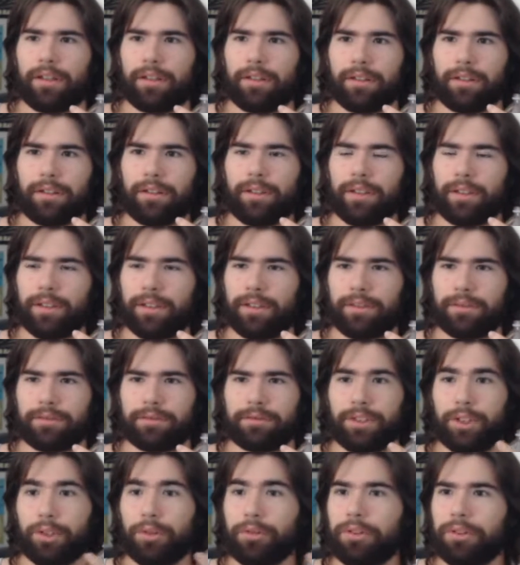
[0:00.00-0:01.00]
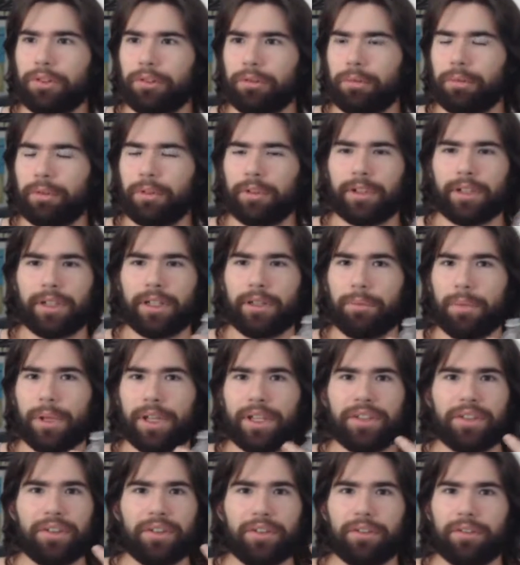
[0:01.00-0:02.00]
YouTuber, and he
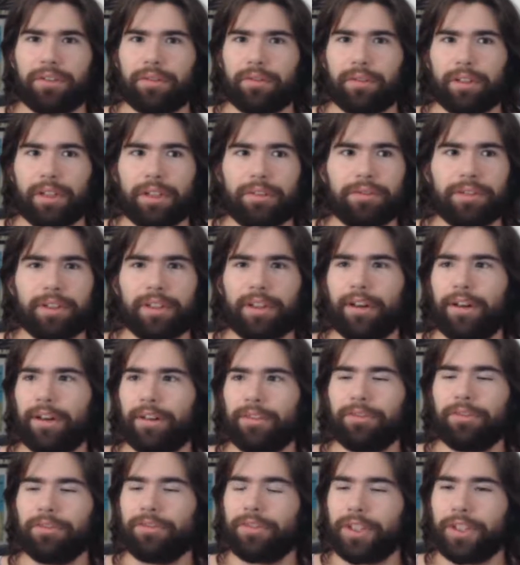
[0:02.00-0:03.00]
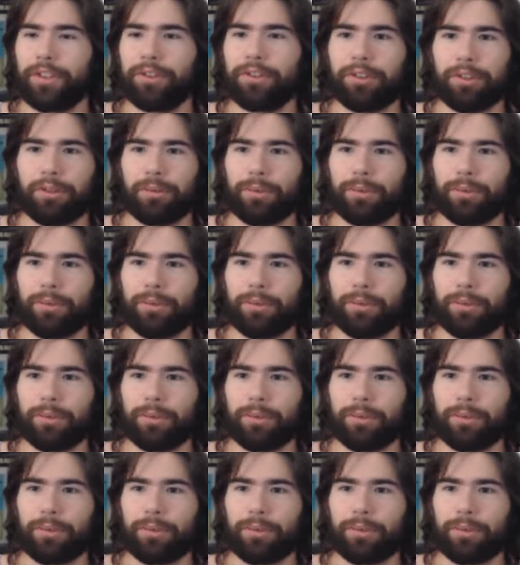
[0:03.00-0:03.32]
makes his living off of YouTube.